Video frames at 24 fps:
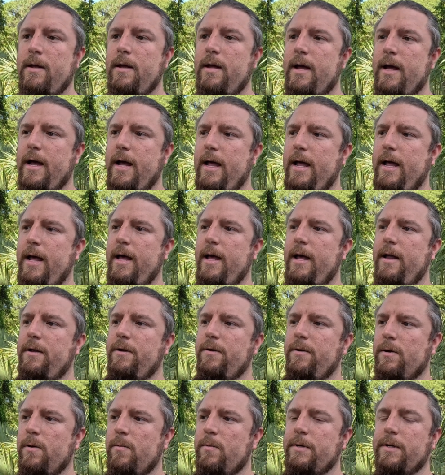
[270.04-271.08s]
and
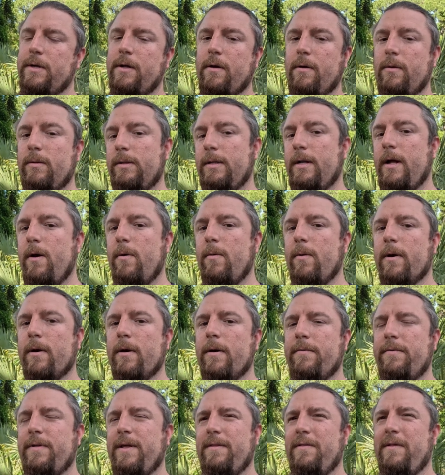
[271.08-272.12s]
you don't want to go
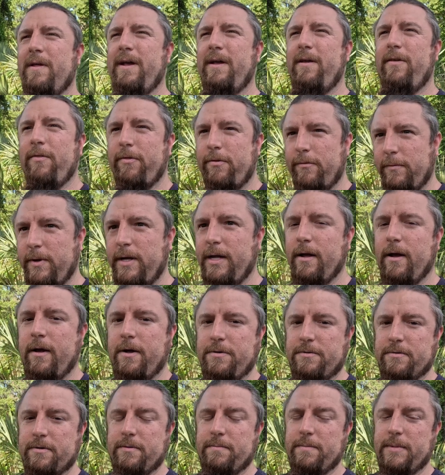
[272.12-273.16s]
lower than like
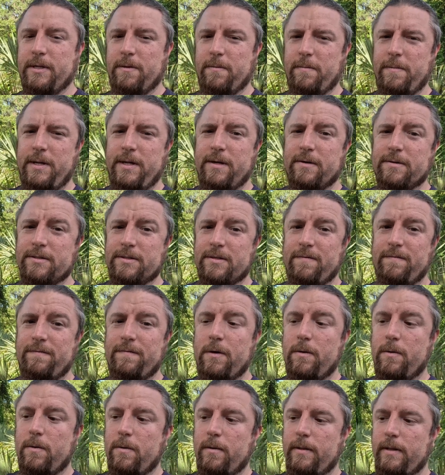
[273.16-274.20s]
300 millimeters in
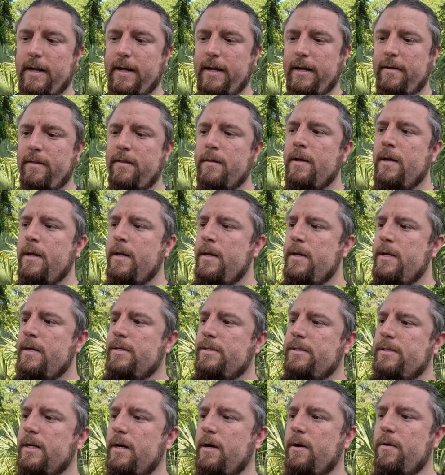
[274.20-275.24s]
focal length.
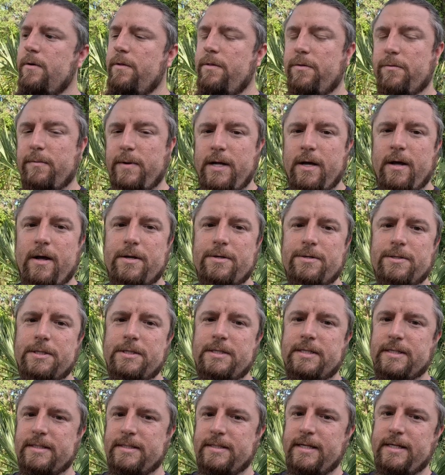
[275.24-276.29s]
So 300
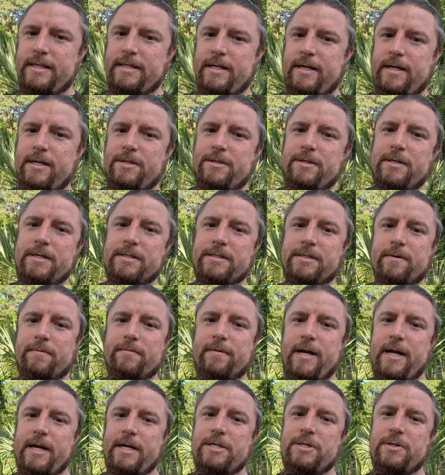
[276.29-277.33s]
to 600 is the
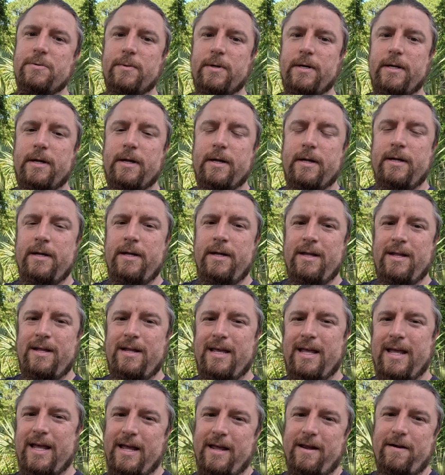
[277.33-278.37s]
range you want to
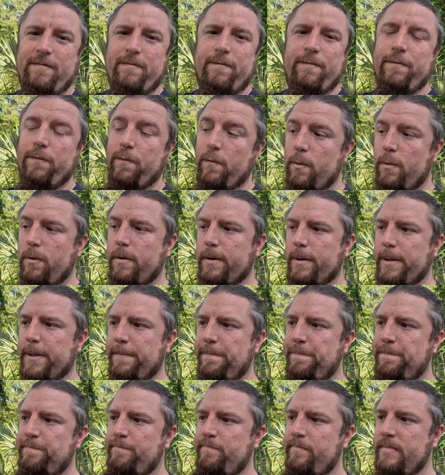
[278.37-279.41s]
hit for
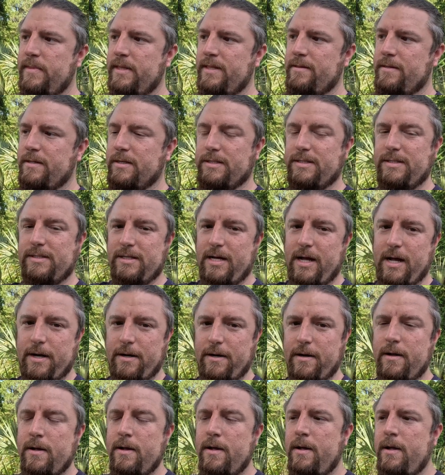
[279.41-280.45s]
the
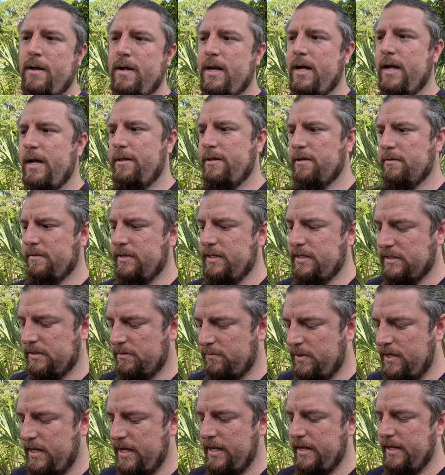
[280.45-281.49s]
sun. And the reason
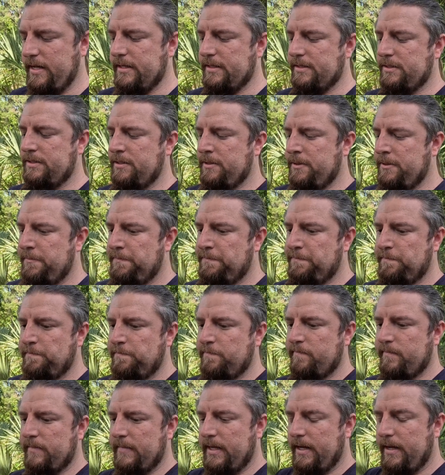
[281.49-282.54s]
why is
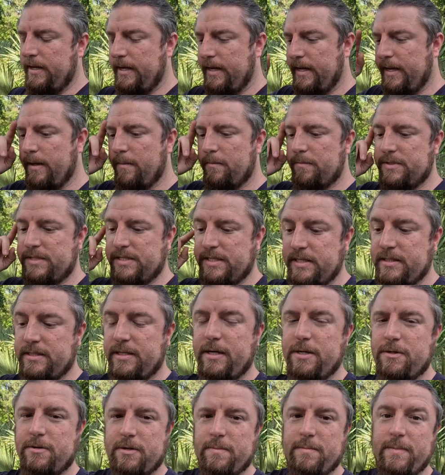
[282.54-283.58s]

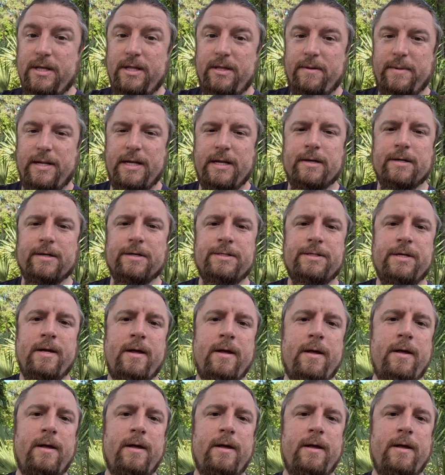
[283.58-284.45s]
600 millimeters,